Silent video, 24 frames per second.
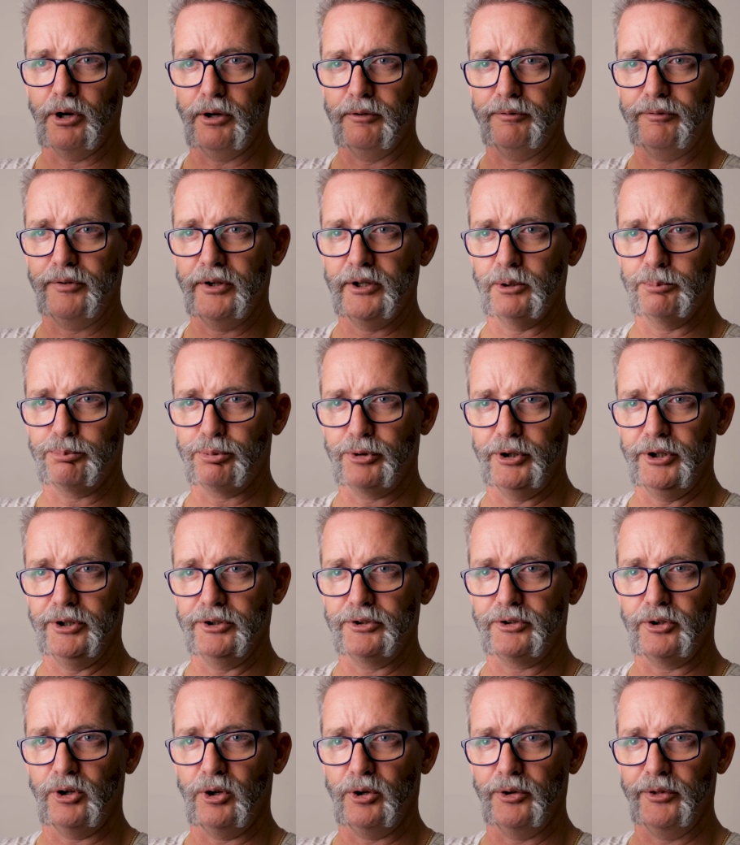
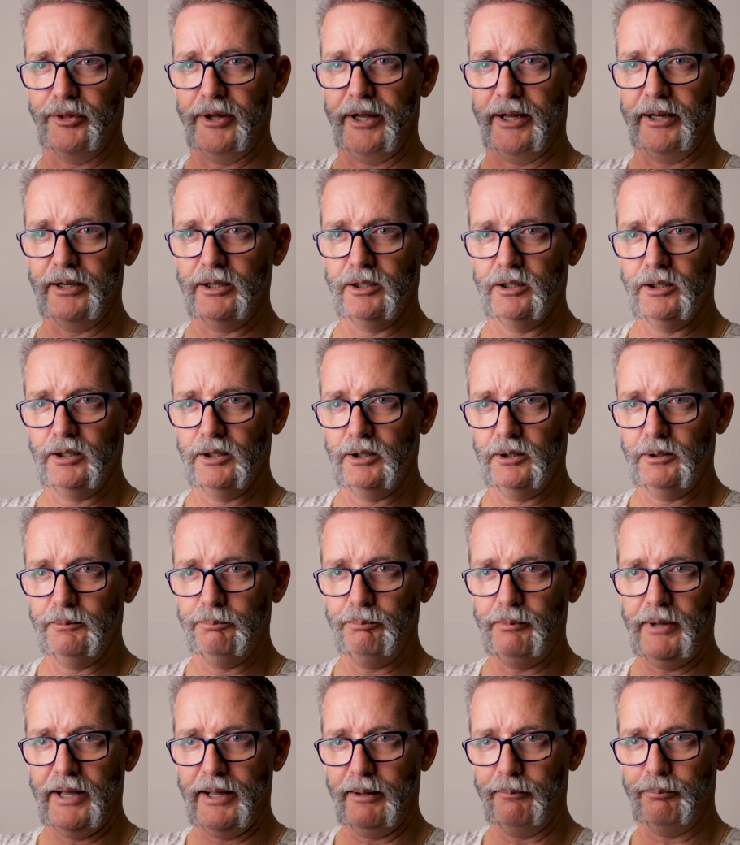fingerprints on that
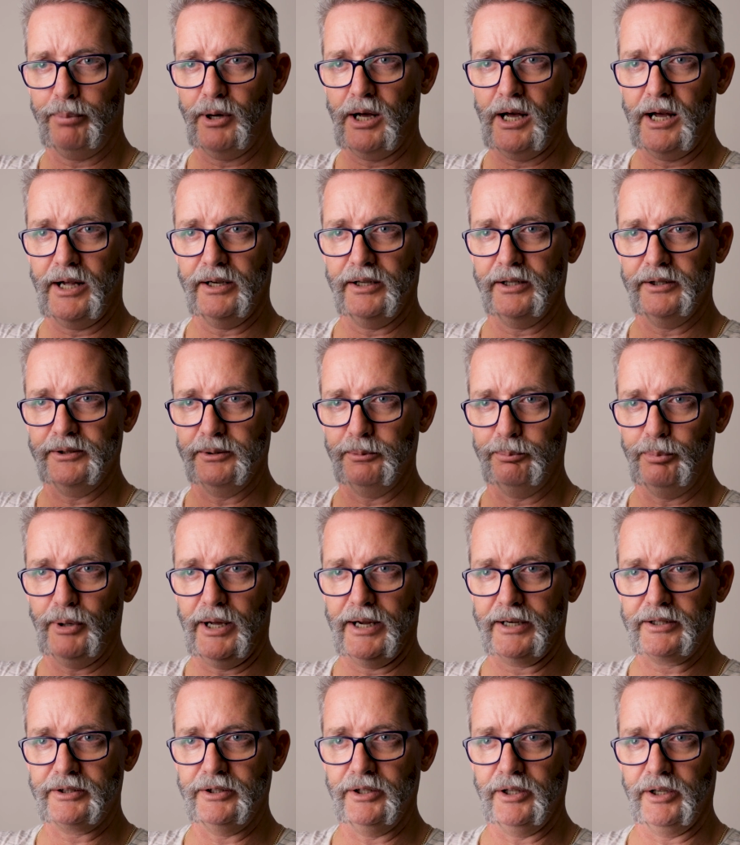matte part at the
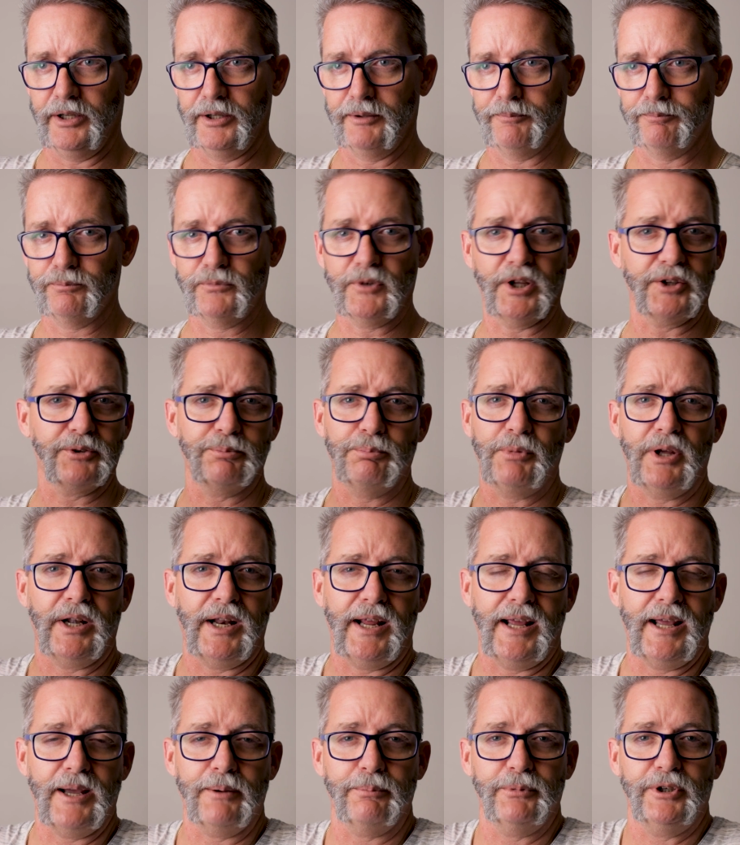back there. Doesn't matter
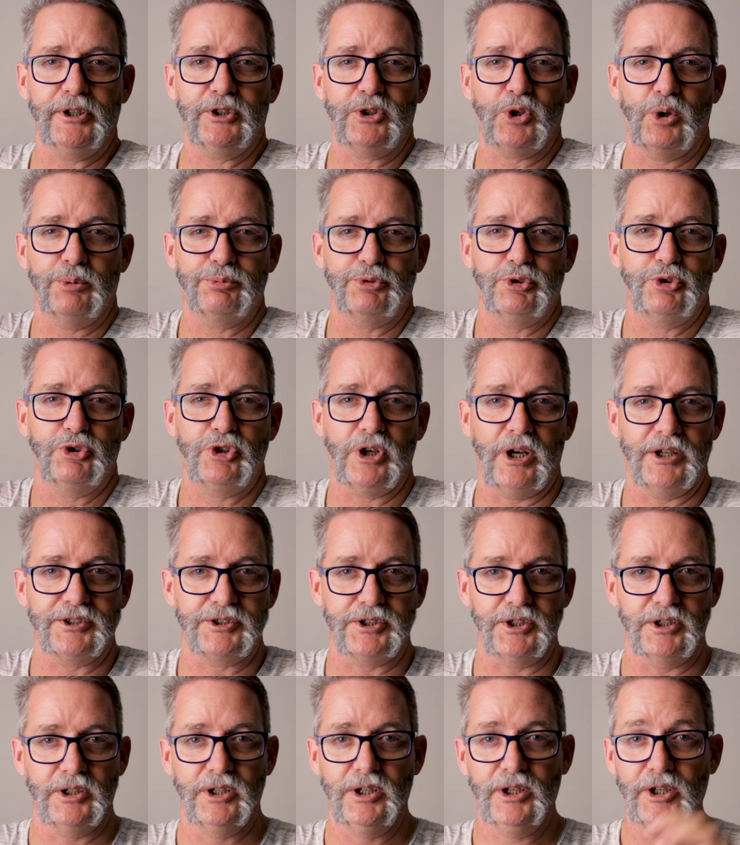how many times you touch
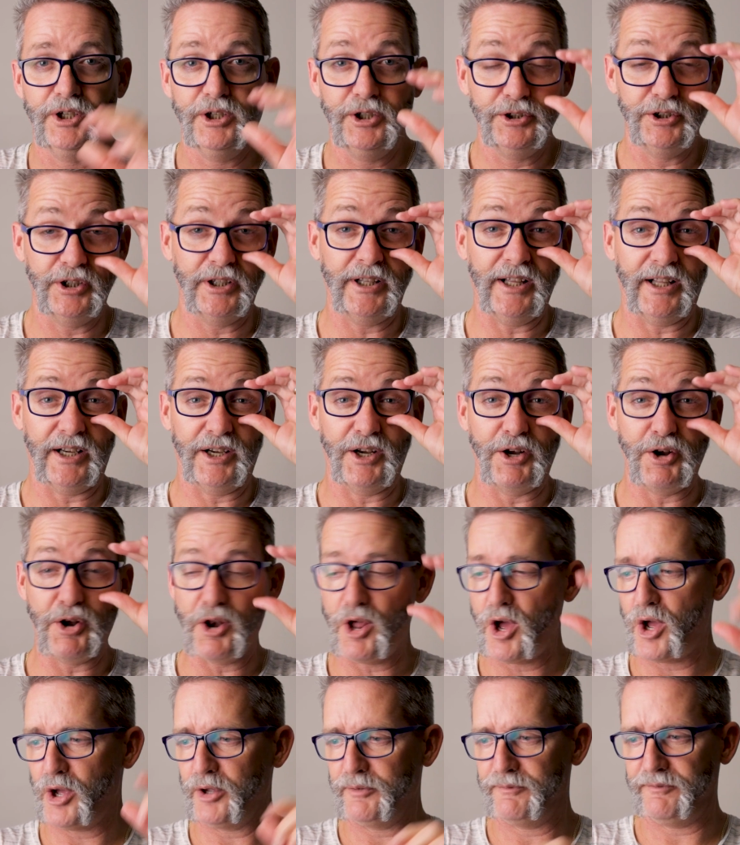it, you get
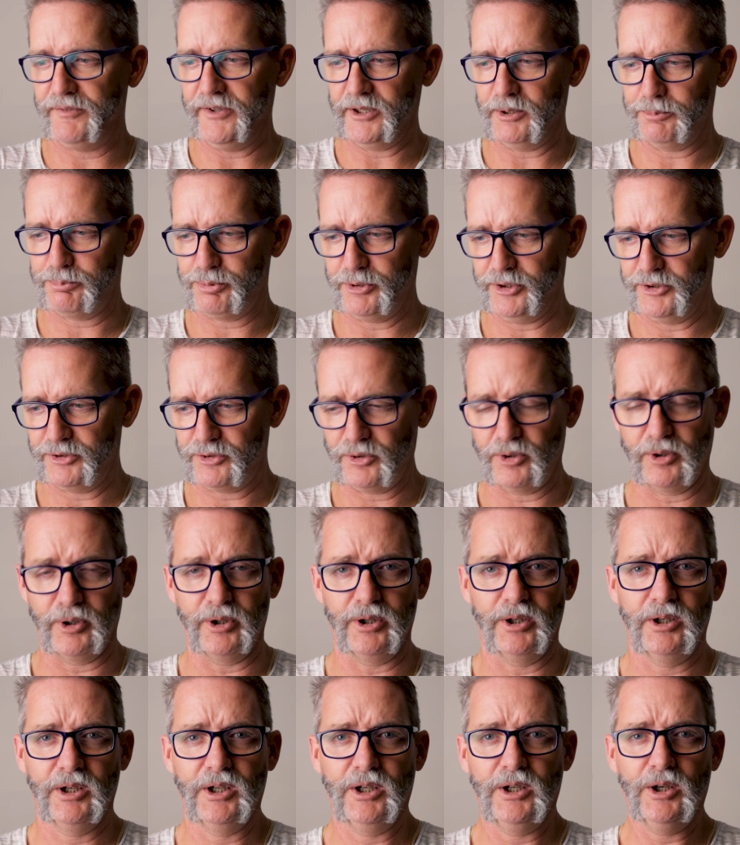no fingerprints on it,